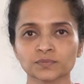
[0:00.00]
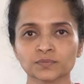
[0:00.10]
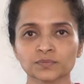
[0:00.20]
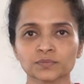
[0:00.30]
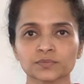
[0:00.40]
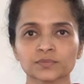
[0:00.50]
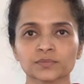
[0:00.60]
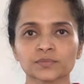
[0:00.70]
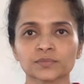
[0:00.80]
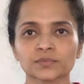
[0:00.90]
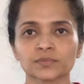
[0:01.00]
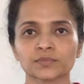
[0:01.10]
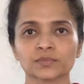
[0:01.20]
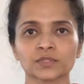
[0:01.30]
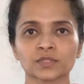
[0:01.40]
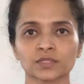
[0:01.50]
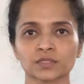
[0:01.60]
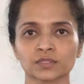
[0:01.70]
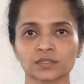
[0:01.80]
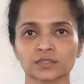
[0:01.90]

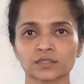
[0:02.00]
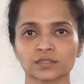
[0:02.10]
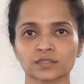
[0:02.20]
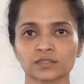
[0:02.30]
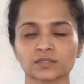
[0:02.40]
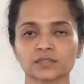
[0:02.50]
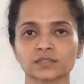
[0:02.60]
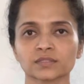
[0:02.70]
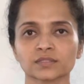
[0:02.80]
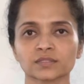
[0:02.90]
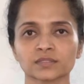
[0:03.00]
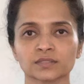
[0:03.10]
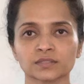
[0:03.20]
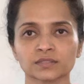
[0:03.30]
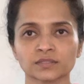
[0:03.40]
Nothing is said.